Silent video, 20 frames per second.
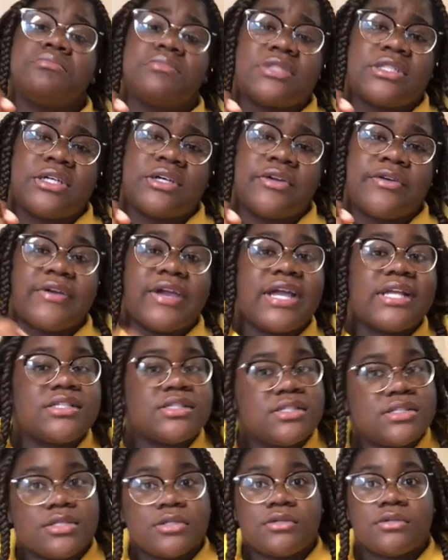
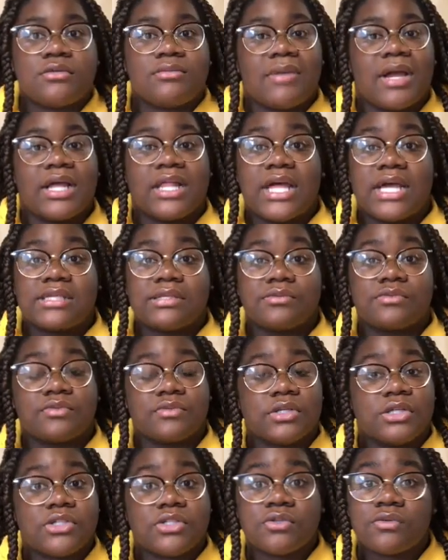Congrats to my class of
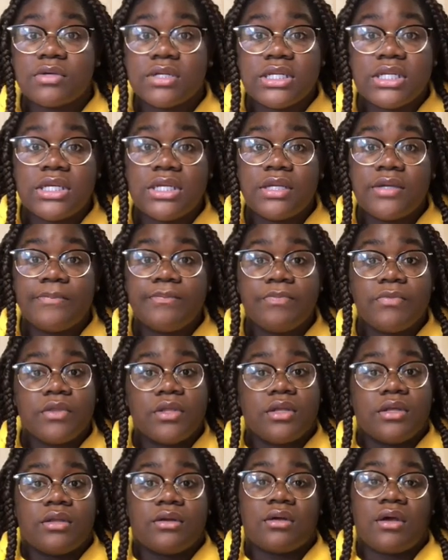2020
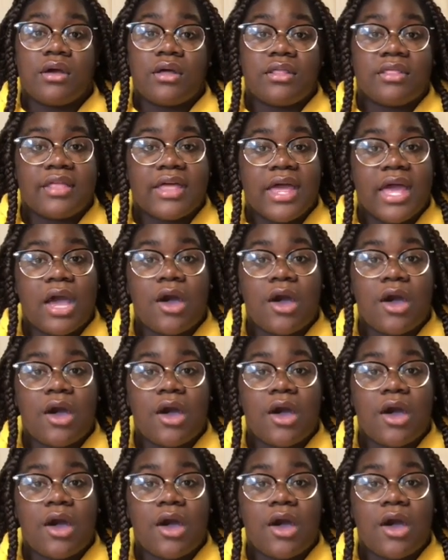and all of that.